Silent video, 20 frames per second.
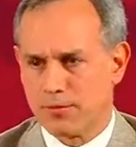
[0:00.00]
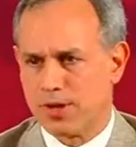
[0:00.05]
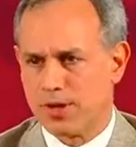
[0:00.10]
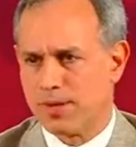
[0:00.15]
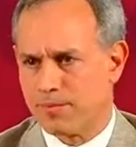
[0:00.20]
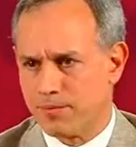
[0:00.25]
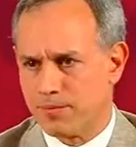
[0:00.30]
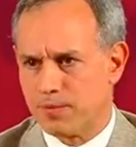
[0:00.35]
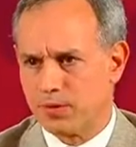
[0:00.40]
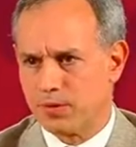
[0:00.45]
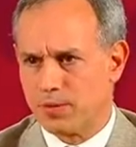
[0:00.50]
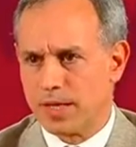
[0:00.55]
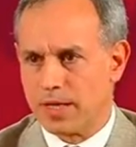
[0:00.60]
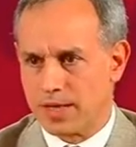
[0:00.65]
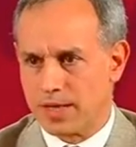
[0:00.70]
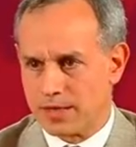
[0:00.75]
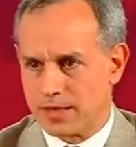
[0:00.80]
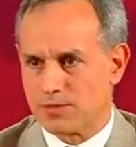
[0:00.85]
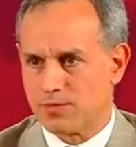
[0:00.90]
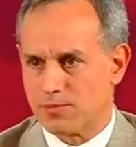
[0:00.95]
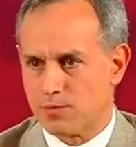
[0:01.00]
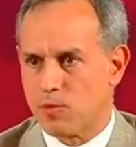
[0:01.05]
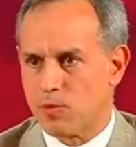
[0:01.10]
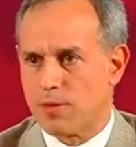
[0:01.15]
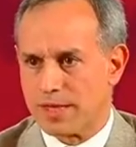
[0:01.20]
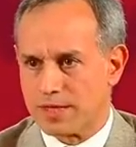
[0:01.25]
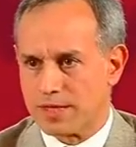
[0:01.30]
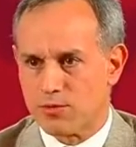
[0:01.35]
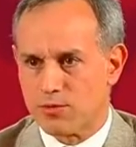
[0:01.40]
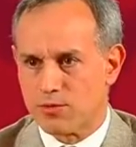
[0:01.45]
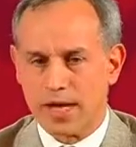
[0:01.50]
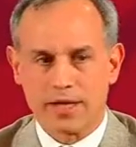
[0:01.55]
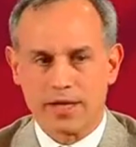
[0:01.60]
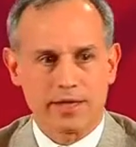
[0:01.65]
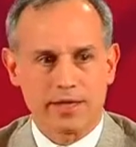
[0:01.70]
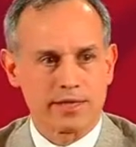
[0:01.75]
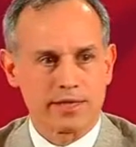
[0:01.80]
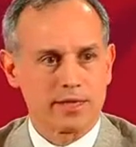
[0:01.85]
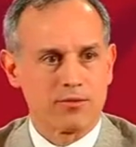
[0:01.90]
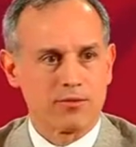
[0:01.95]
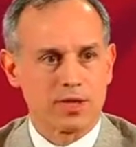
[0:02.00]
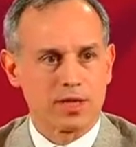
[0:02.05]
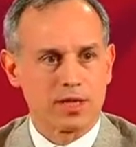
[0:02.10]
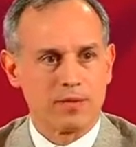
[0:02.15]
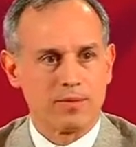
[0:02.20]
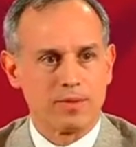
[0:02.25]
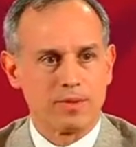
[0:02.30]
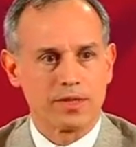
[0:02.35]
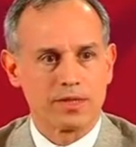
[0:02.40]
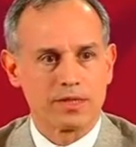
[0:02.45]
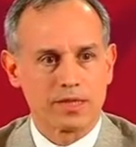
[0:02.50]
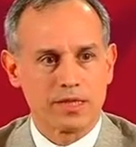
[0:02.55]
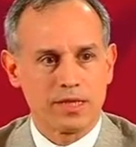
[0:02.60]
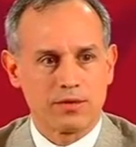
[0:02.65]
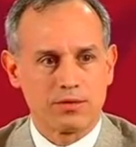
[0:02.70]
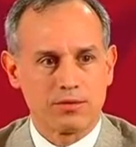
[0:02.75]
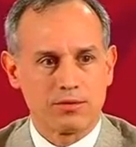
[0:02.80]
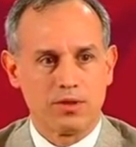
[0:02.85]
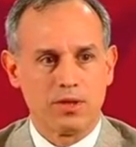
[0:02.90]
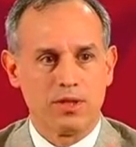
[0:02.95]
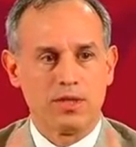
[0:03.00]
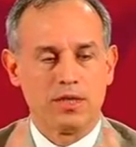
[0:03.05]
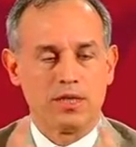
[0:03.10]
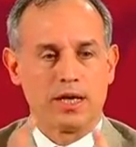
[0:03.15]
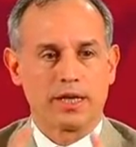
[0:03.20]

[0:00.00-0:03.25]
called geometric projection, which basically